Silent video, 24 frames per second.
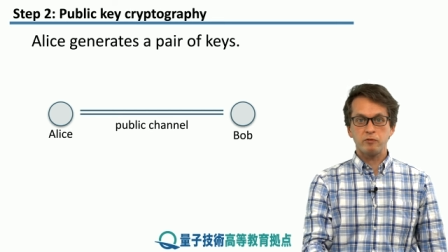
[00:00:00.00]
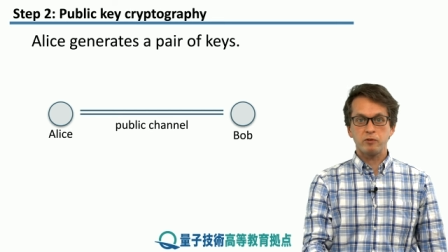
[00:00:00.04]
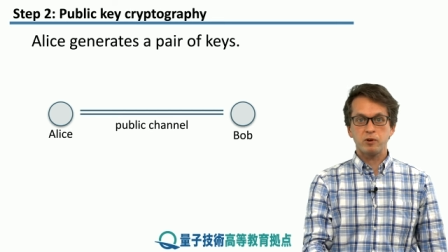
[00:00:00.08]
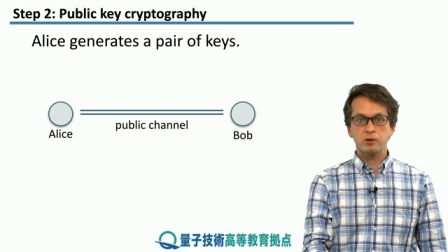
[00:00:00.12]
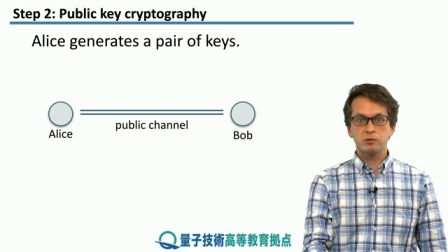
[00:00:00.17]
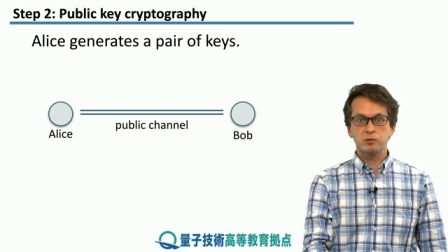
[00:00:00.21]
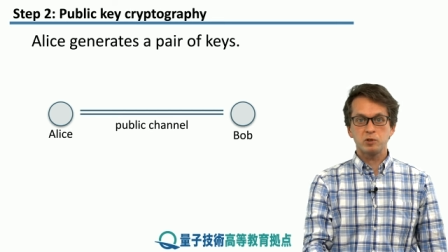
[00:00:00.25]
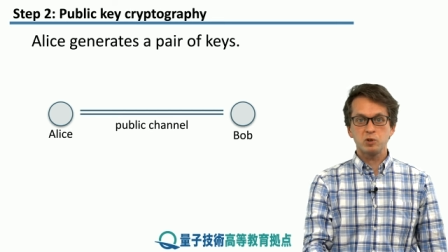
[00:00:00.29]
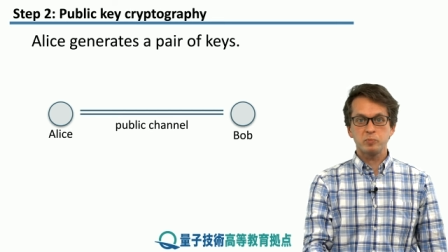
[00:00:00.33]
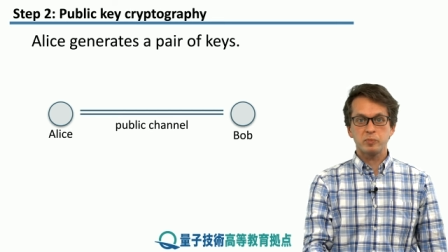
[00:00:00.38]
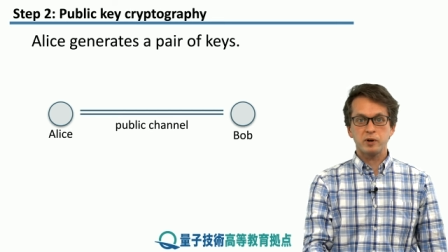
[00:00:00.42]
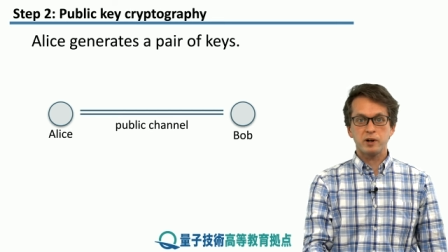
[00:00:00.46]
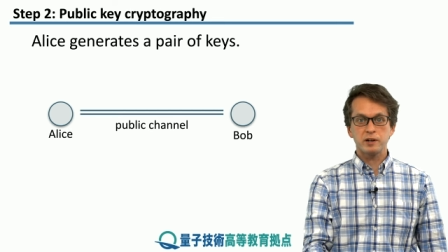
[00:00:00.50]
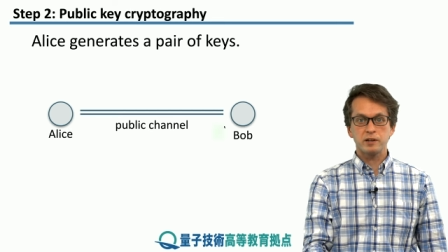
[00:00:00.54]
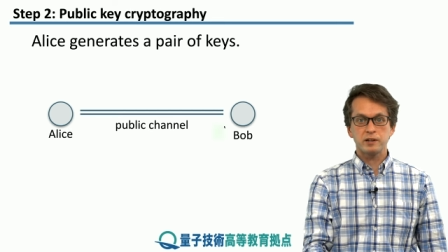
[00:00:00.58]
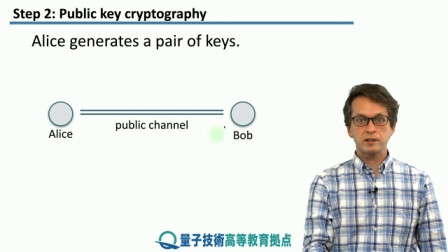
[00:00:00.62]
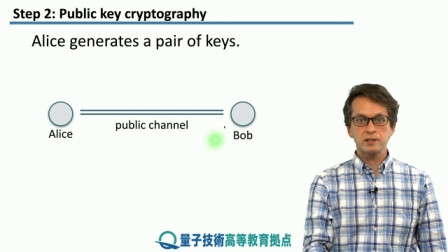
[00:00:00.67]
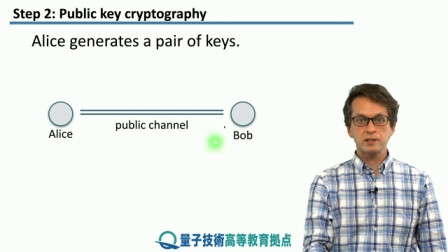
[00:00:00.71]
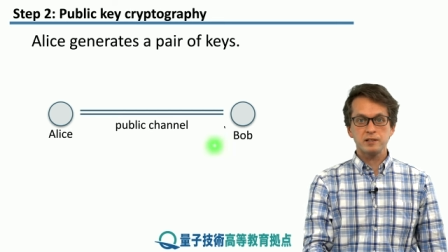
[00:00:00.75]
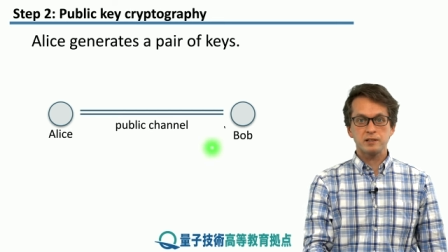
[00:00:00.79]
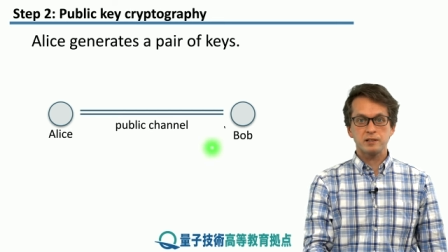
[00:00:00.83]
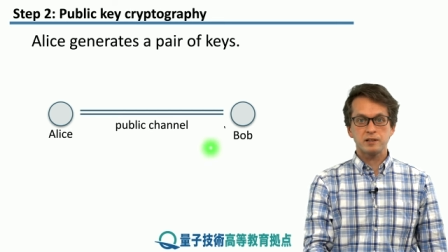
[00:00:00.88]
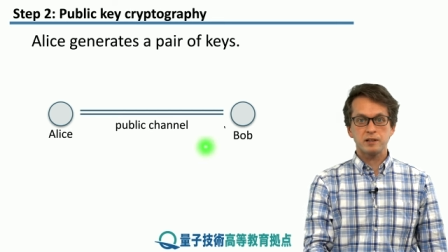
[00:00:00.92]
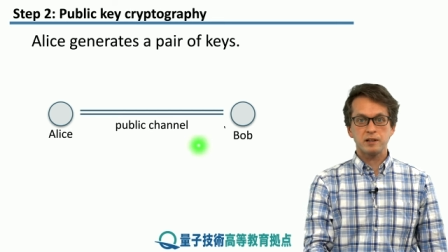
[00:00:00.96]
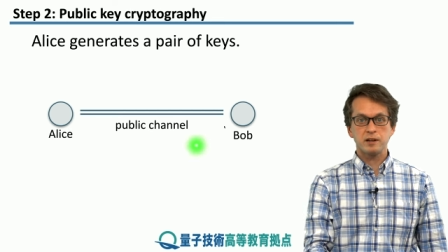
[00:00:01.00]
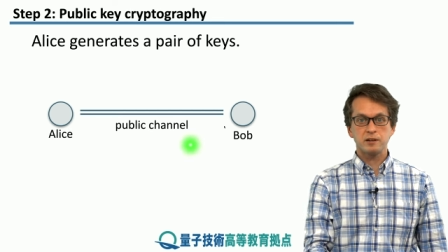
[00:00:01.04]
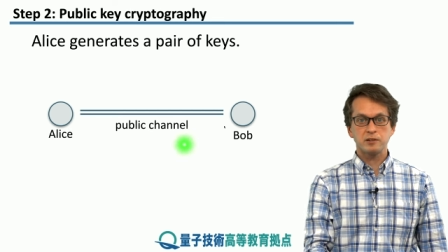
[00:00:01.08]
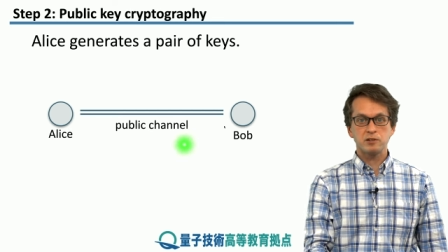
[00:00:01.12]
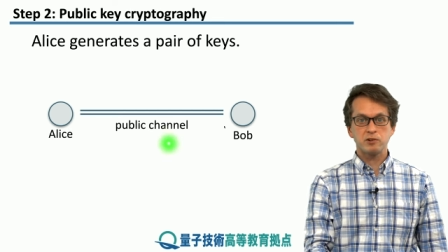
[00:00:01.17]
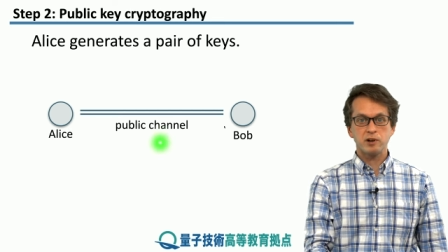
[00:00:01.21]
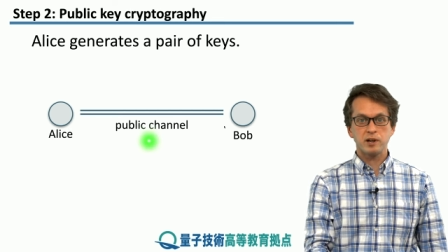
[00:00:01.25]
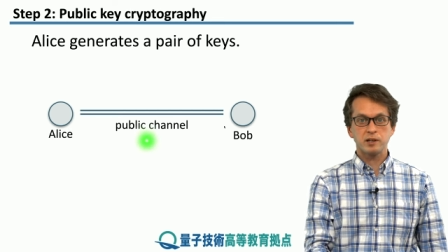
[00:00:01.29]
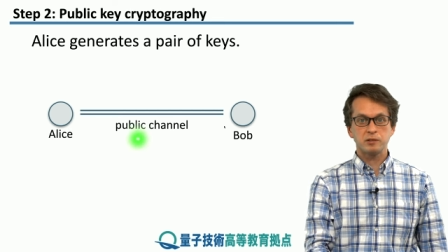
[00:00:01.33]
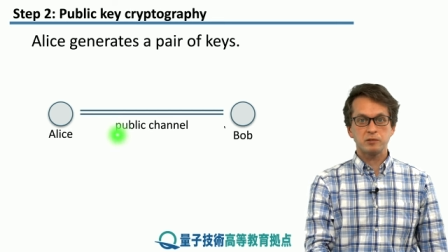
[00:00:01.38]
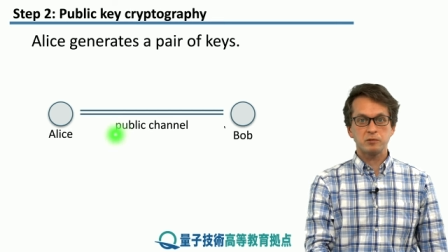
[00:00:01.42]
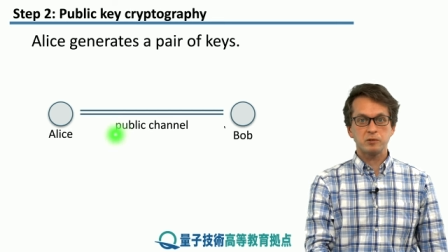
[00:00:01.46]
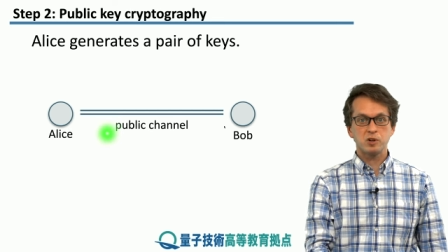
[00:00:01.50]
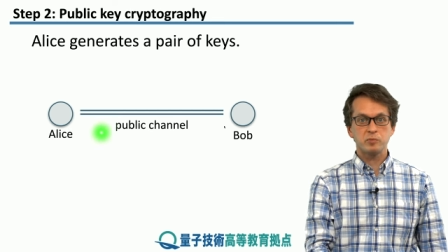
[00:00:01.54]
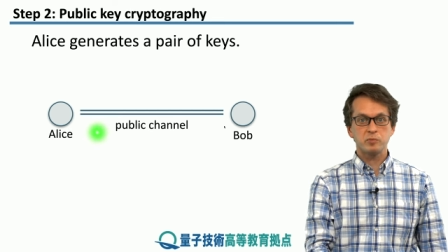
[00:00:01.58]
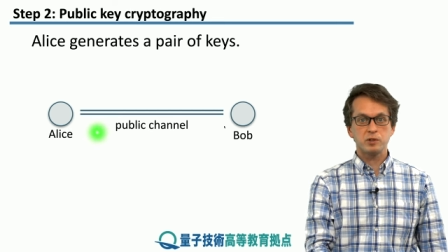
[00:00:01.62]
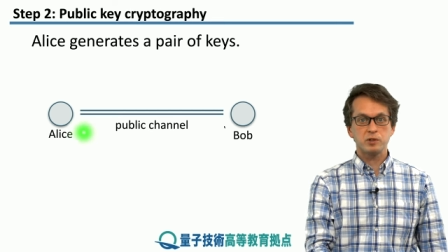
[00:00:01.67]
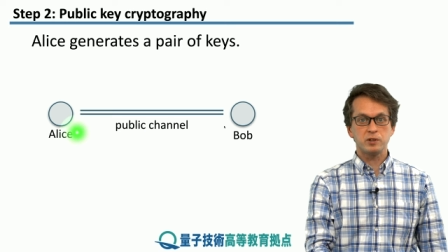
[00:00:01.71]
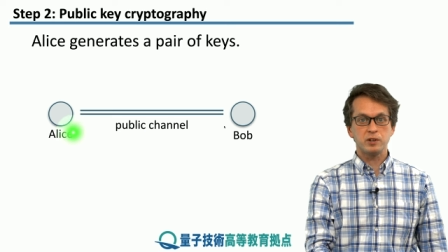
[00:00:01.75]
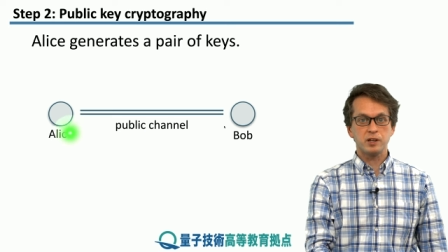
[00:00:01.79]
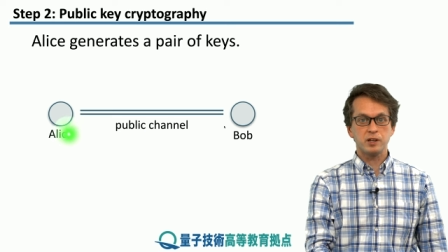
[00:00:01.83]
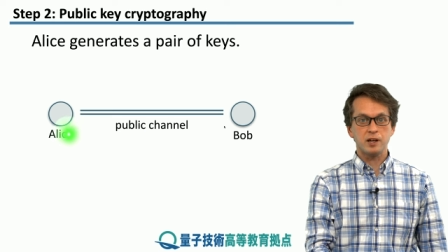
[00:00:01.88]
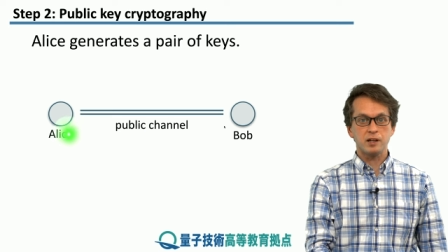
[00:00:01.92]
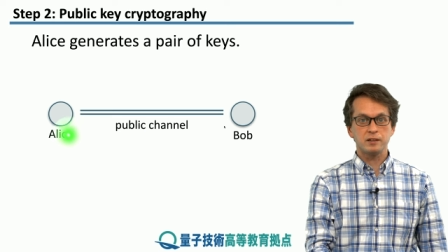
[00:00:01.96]
We've got two parties that are trying to
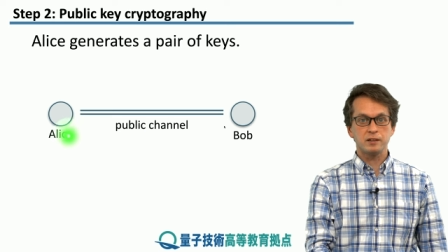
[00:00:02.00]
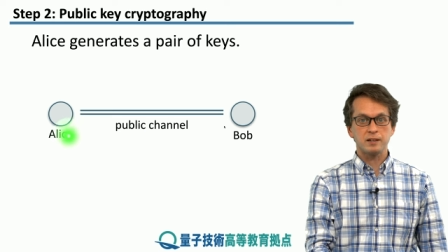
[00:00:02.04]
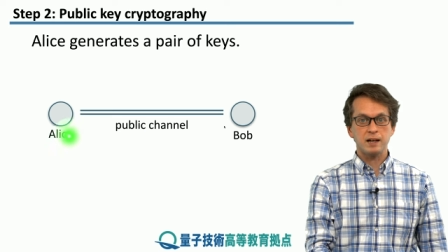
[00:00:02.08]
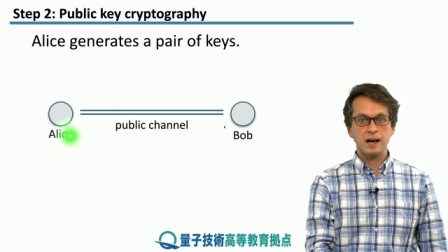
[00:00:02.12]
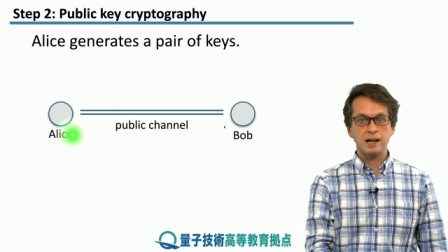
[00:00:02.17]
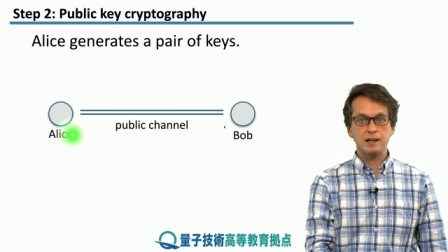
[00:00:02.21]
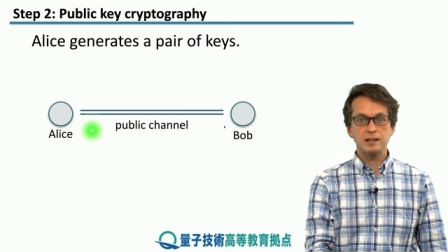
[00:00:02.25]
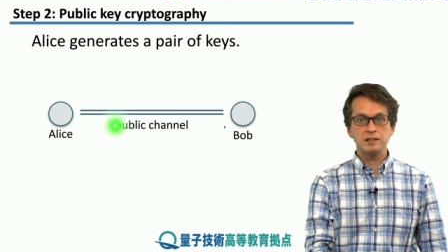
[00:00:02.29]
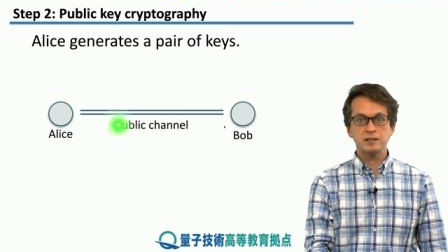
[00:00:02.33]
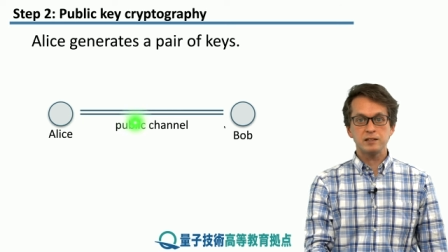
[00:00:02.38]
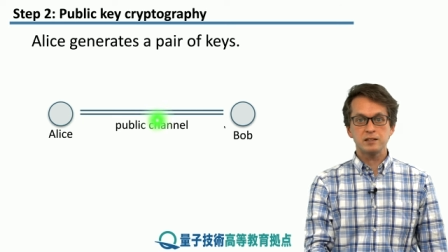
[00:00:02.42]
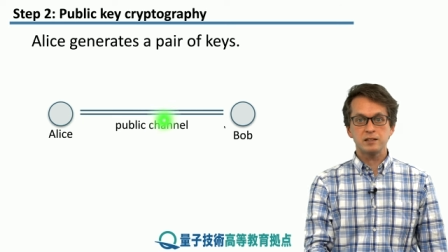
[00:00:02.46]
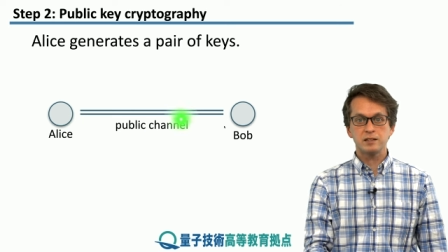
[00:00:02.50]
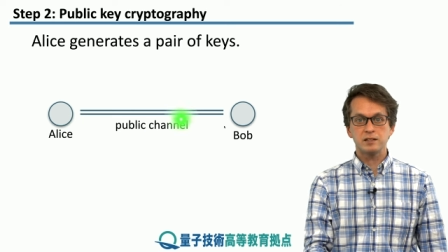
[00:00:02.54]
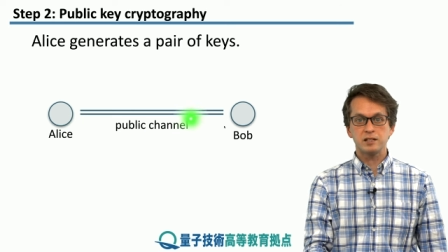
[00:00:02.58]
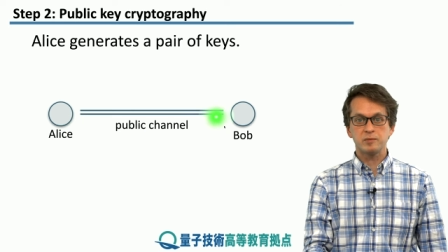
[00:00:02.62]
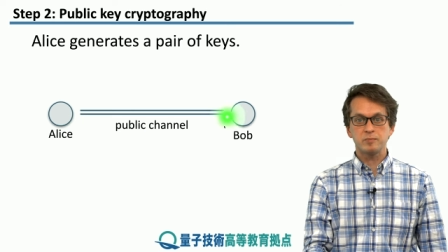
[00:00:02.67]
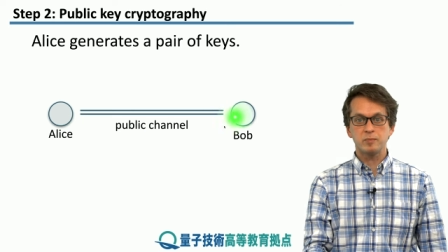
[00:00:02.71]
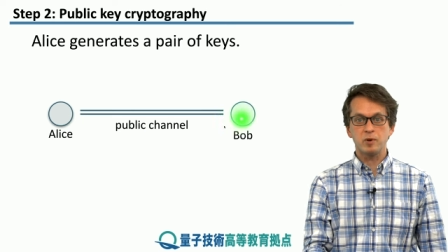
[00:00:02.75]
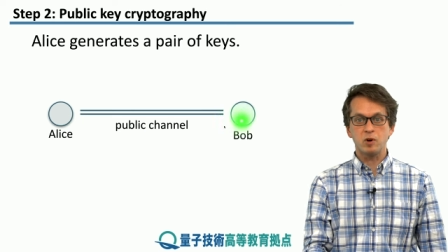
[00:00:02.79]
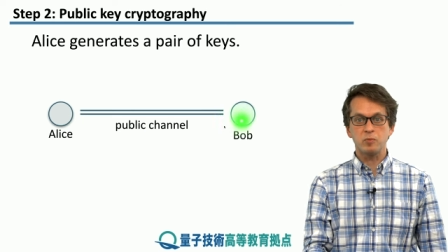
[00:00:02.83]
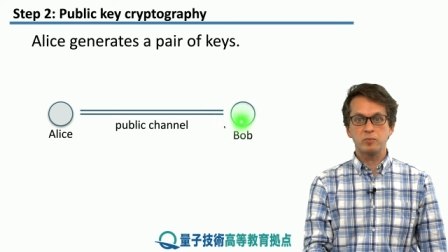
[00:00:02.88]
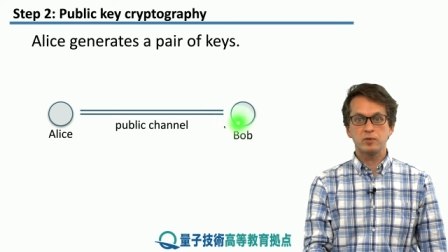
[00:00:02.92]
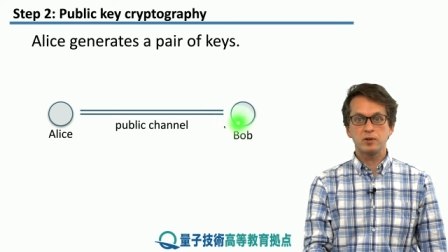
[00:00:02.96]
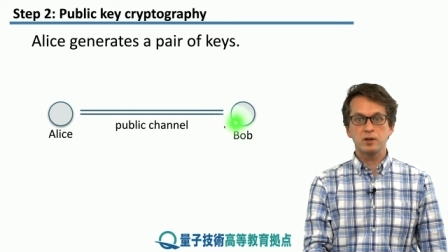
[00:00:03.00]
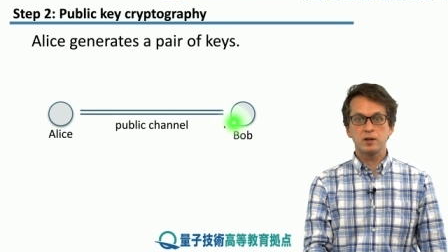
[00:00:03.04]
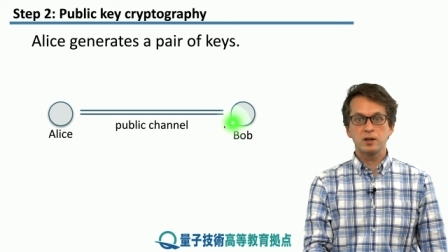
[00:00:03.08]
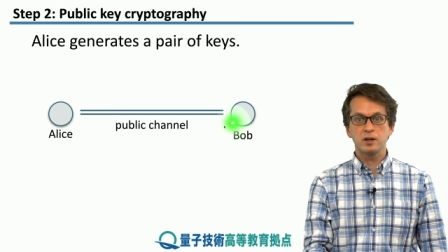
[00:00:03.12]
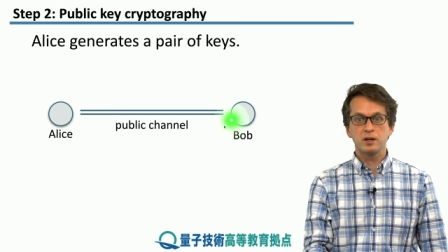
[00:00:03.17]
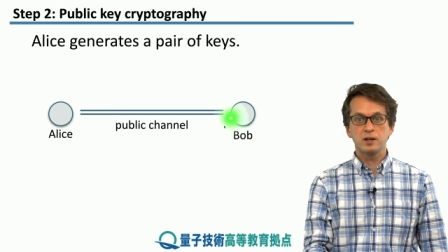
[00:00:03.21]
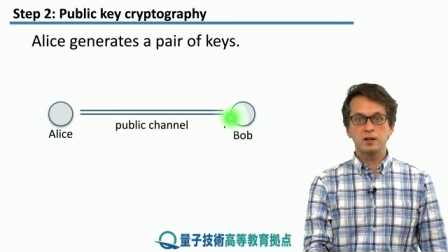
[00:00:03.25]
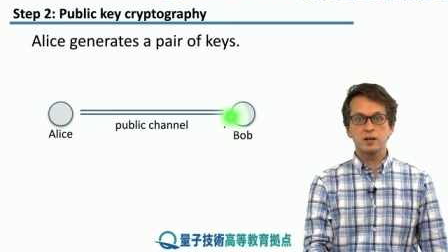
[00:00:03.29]
communicate, Alice and Bob,